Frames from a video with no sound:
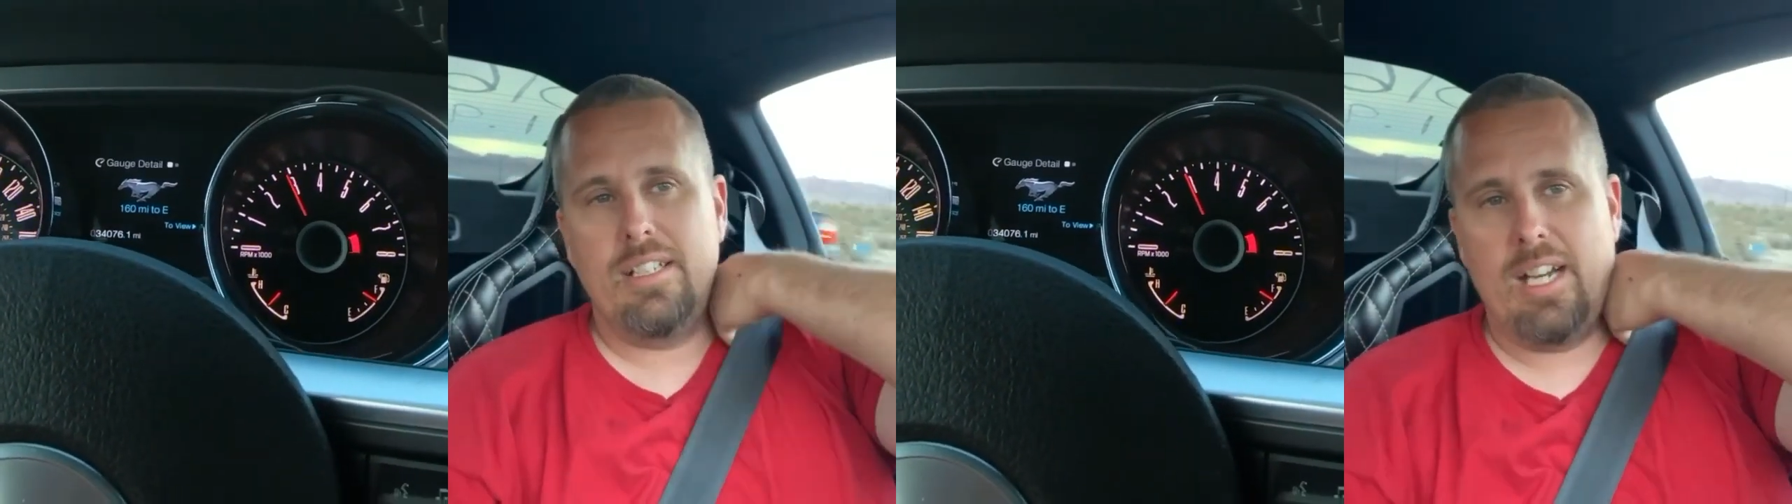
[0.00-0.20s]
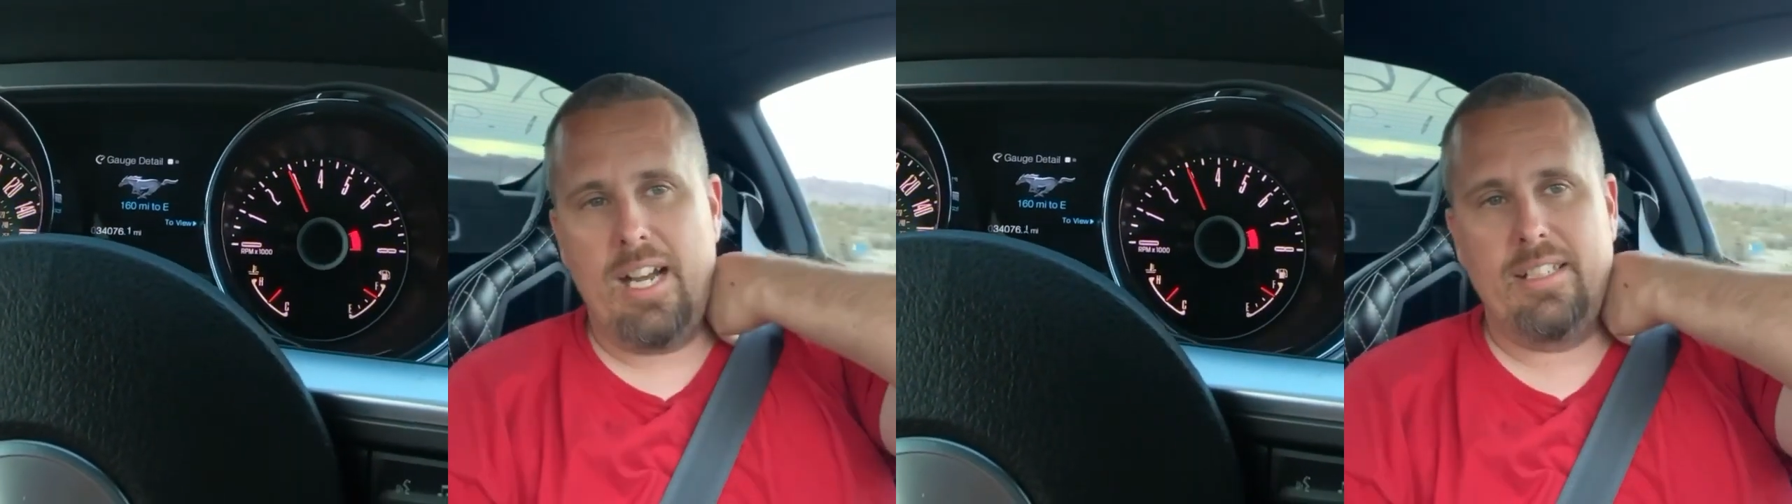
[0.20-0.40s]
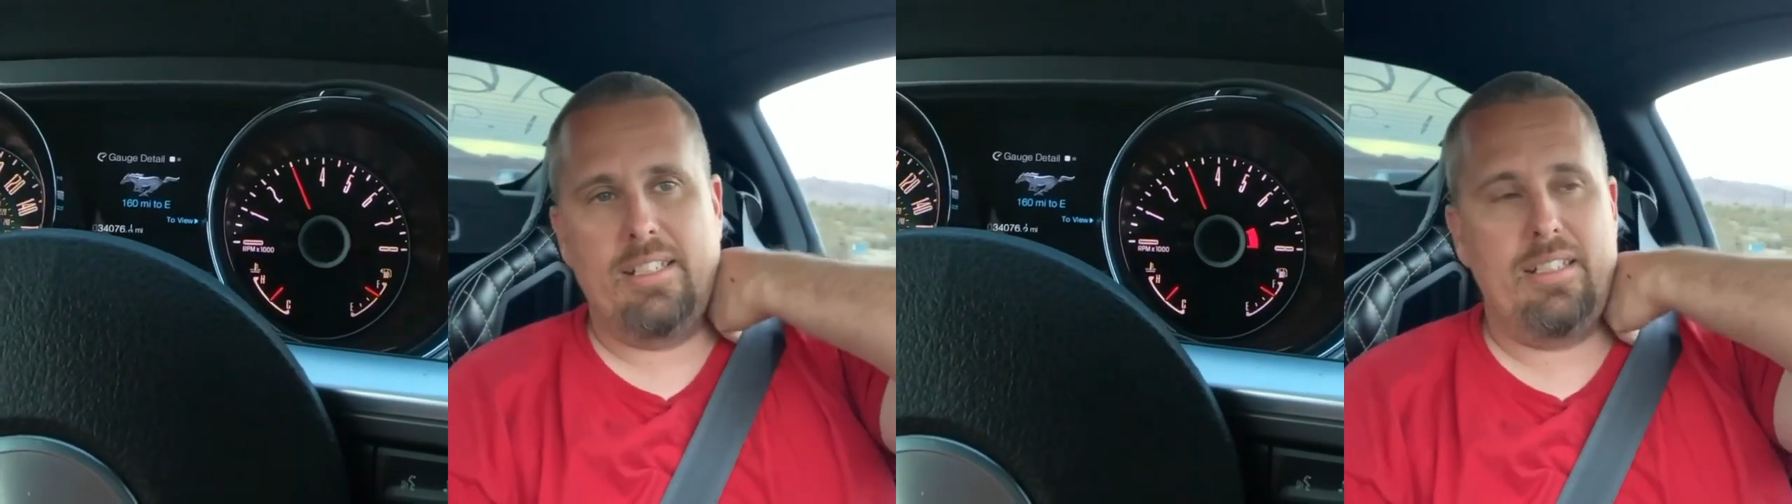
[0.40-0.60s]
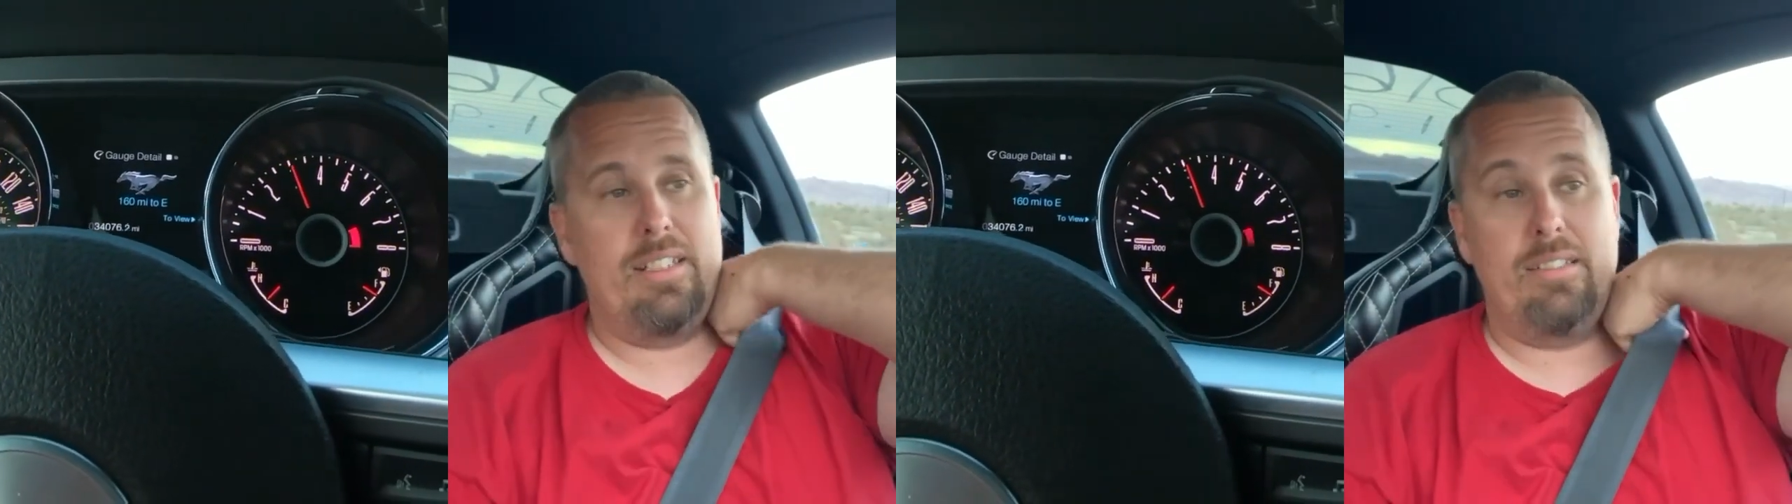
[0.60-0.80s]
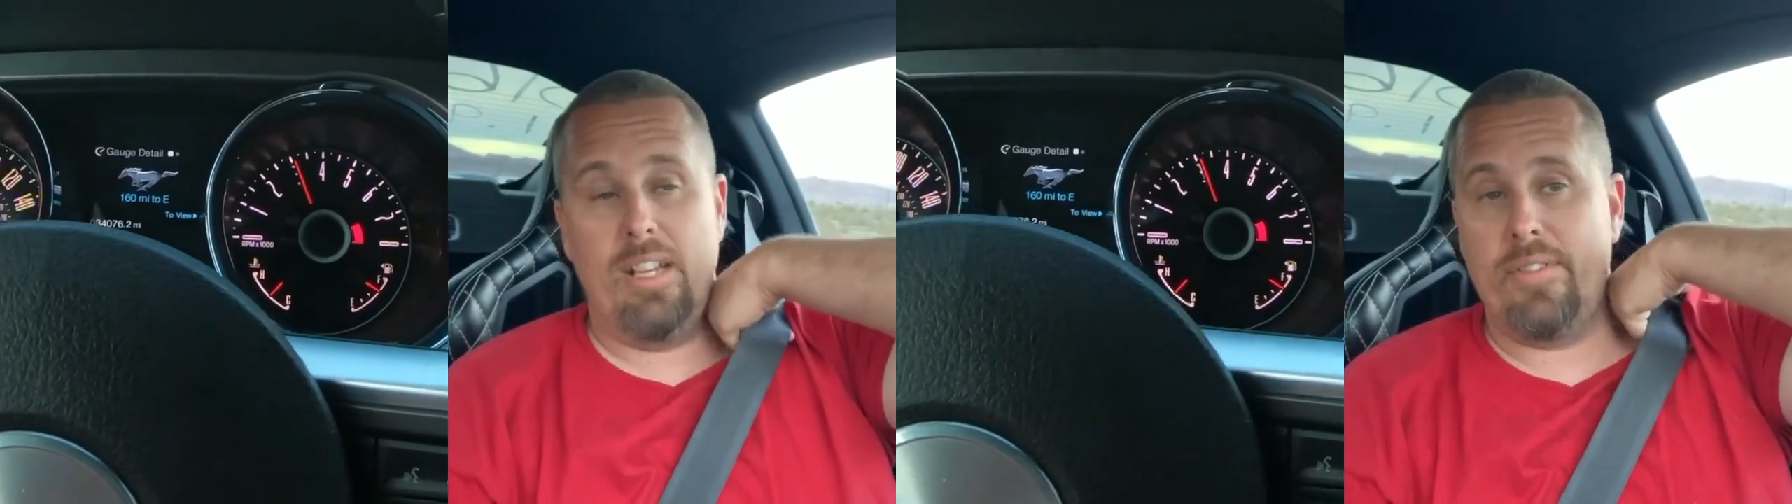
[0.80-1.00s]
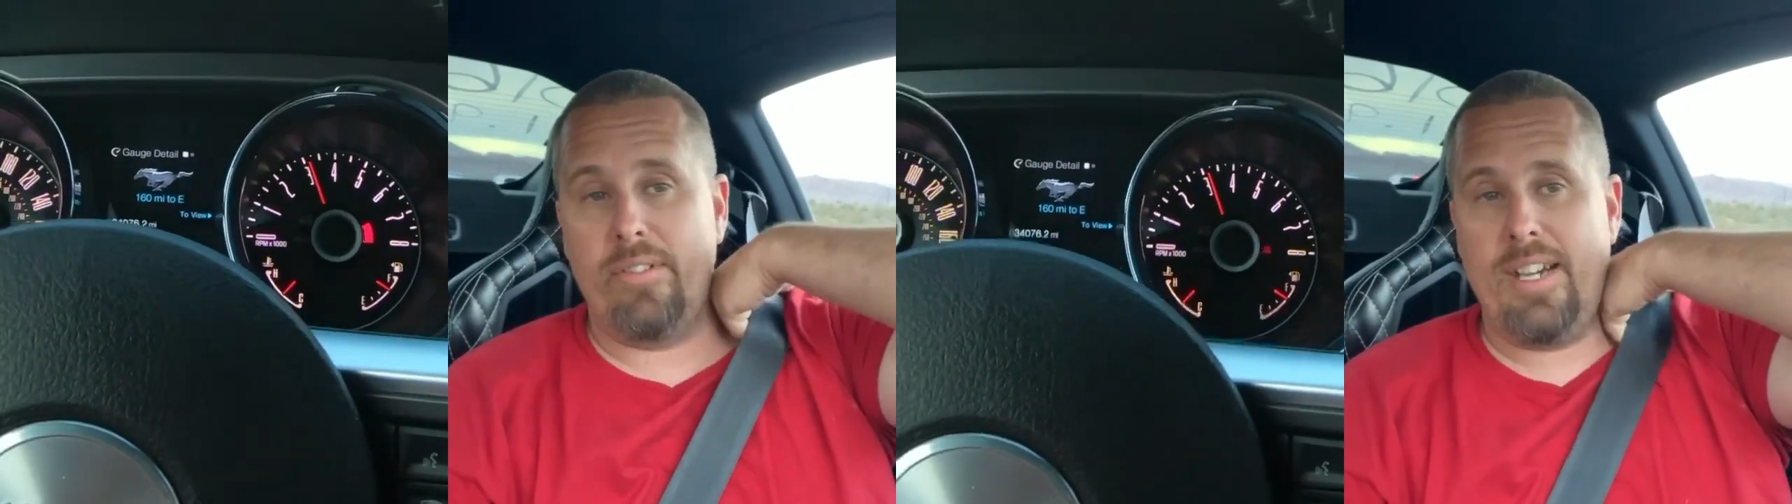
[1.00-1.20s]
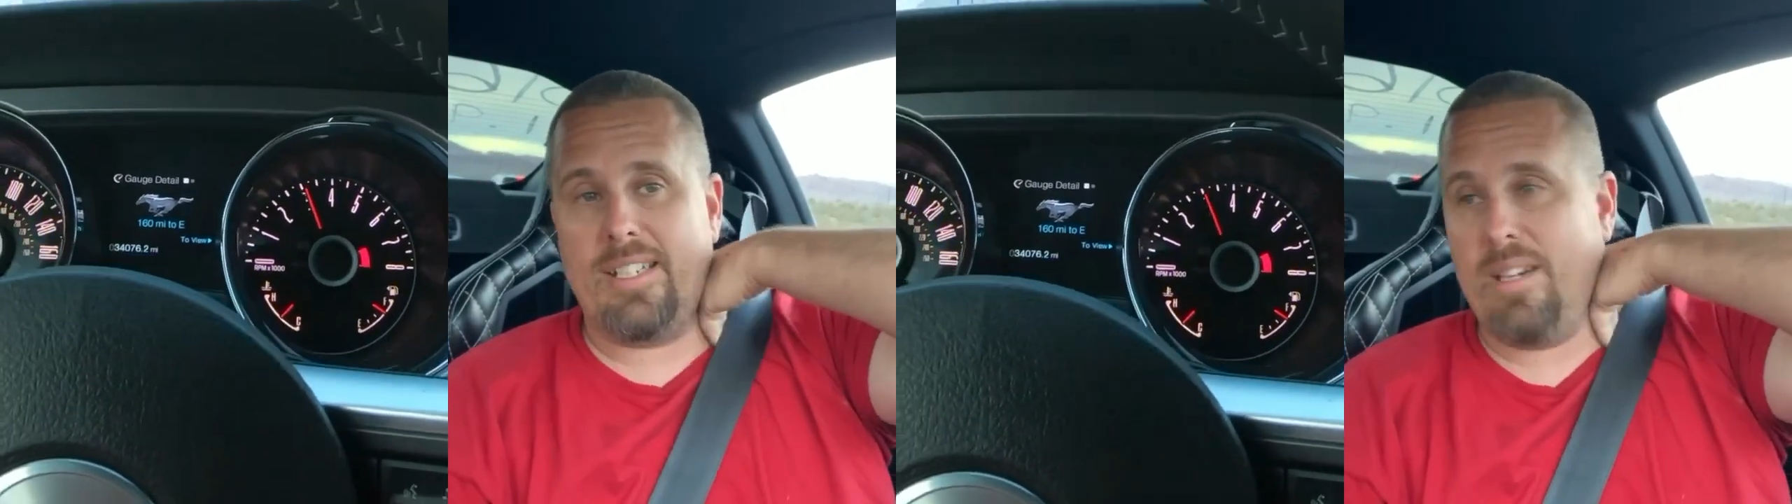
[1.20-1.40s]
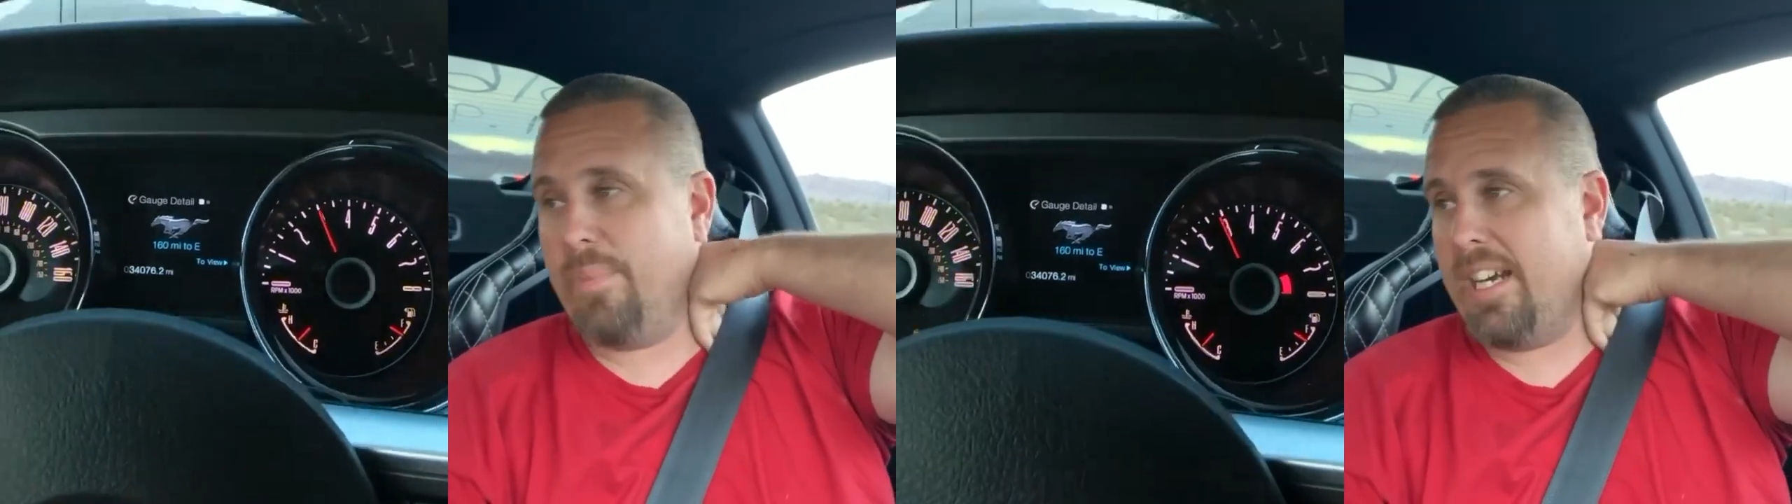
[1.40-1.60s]
I'd love to race
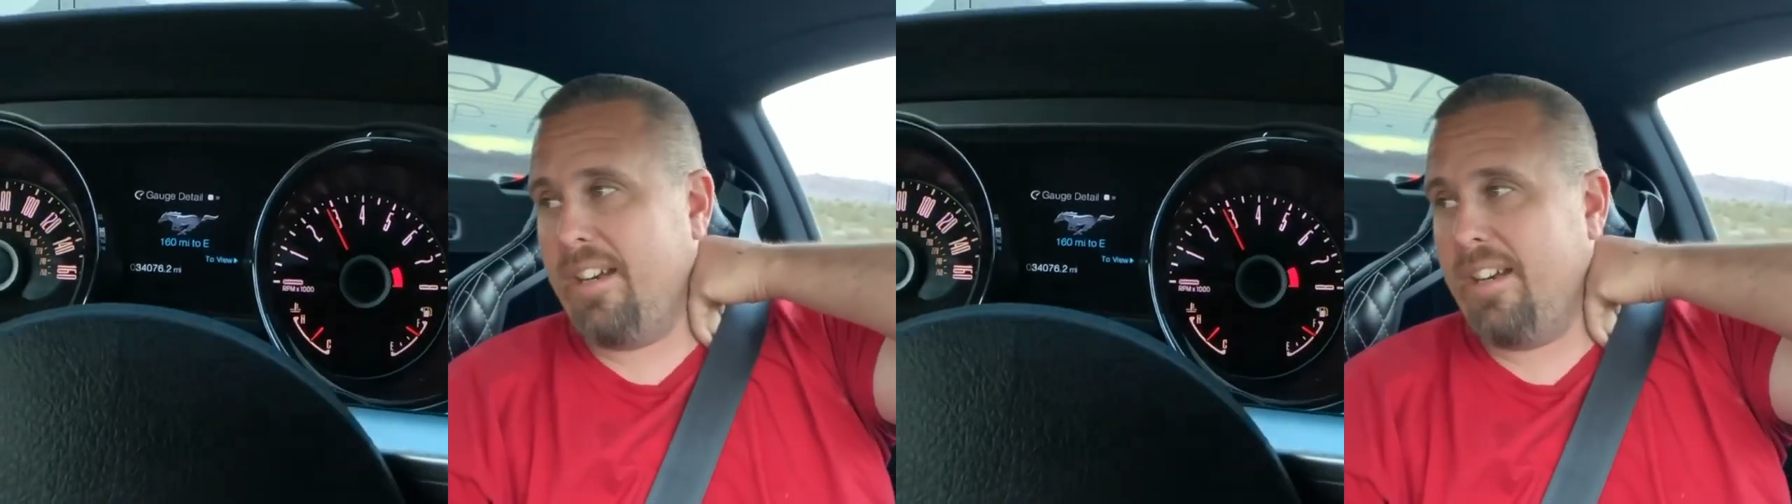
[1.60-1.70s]
anybody